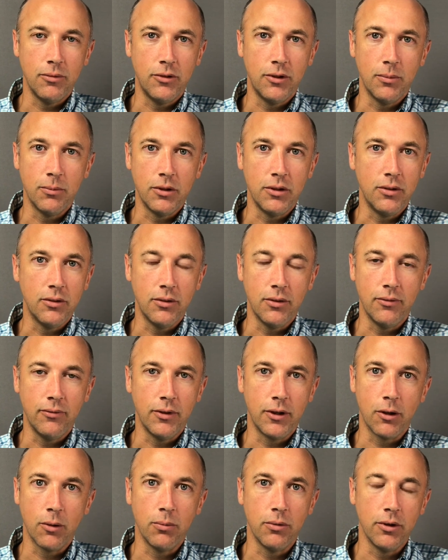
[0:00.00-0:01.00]
simply just a
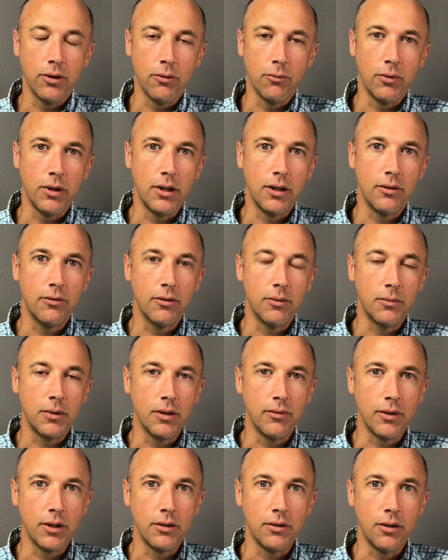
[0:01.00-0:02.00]
fingerprint away from
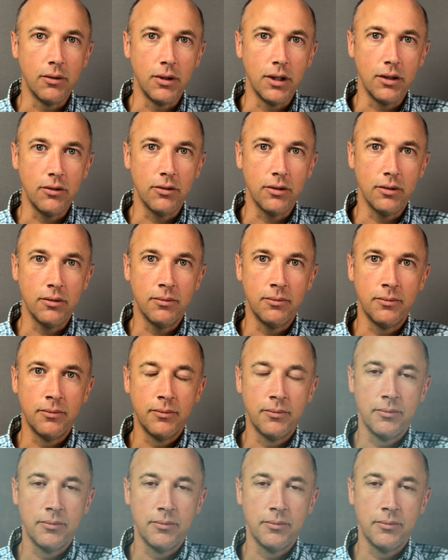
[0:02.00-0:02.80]
giving a donation.